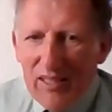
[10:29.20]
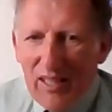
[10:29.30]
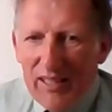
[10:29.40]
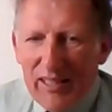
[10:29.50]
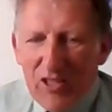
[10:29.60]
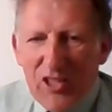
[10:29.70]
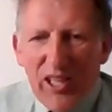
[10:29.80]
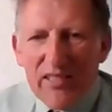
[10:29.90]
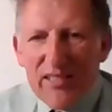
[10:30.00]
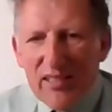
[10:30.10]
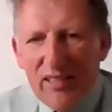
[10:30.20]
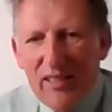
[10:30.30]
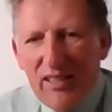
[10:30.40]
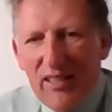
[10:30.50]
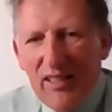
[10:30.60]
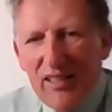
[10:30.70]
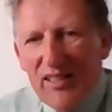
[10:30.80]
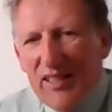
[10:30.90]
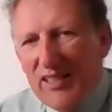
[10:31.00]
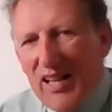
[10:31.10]
And now Chester,
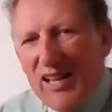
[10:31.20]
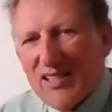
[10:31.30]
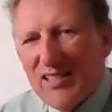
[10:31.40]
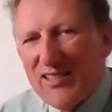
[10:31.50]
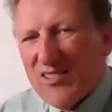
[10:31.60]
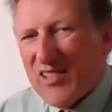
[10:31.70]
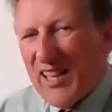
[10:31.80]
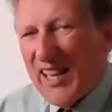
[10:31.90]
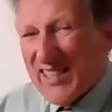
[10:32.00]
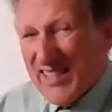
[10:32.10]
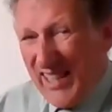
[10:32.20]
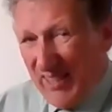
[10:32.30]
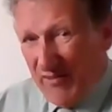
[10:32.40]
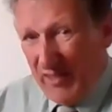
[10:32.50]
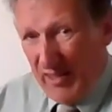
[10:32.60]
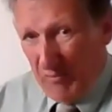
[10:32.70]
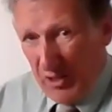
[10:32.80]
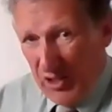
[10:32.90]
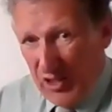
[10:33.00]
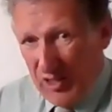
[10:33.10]
he actually doesn't like saying very
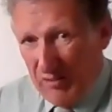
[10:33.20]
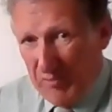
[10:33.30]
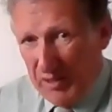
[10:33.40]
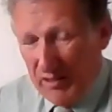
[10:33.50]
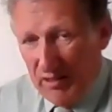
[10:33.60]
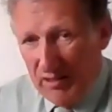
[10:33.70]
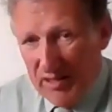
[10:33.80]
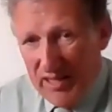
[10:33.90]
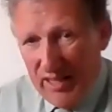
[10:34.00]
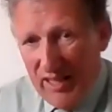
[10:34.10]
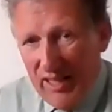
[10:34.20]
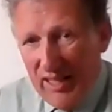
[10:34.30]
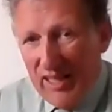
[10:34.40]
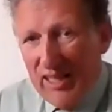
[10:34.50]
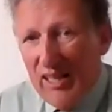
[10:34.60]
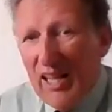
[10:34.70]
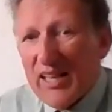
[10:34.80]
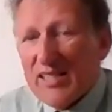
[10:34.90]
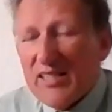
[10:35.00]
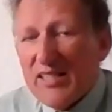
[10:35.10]
much because he
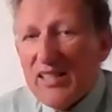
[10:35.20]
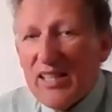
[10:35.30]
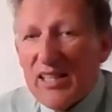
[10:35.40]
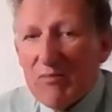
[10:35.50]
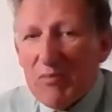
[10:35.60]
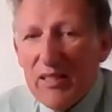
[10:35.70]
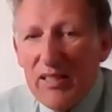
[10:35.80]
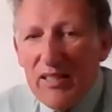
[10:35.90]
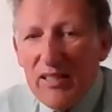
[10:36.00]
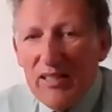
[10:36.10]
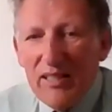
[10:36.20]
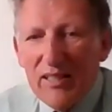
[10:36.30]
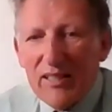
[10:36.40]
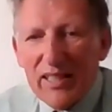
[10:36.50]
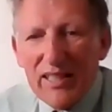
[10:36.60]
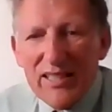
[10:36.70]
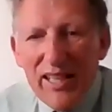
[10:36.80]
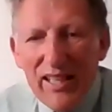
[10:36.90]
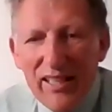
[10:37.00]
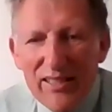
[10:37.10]
likes to keep things
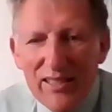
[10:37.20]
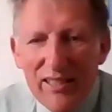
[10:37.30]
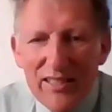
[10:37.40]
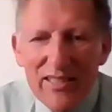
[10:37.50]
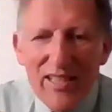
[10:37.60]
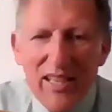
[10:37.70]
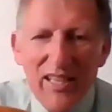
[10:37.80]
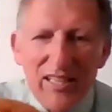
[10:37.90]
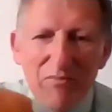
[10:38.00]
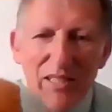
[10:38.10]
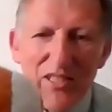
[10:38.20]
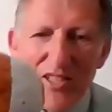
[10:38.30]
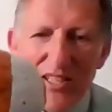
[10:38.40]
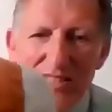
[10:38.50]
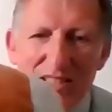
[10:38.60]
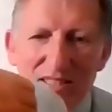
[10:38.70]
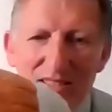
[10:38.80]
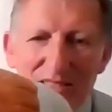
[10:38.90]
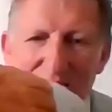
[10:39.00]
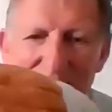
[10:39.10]
hidden inside him. Here's Chester. Say
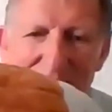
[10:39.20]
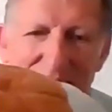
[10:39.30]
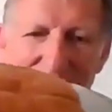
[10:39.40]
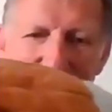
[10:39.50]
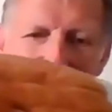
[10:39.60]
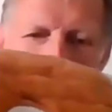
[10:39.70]
hello, Chester.